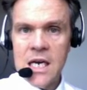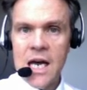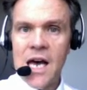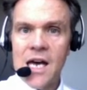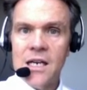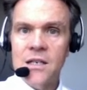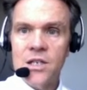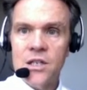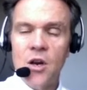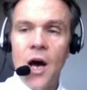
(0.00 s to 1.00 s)
and
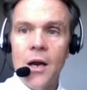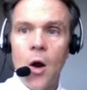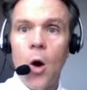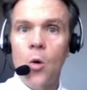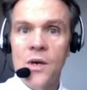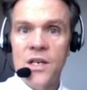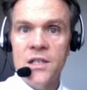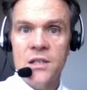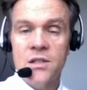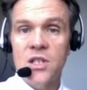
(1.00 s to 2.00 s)
not
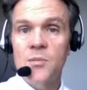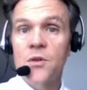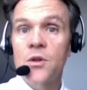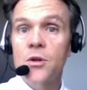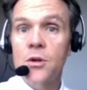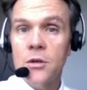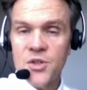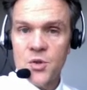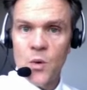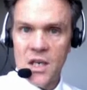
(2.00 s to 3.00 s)
always summon the
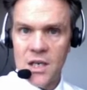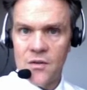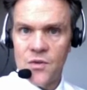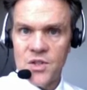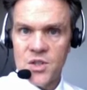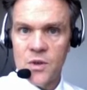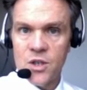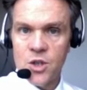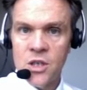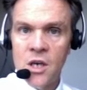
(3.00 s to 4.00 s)
nurse when he hit the
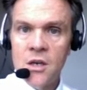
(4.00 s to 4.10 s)
switch.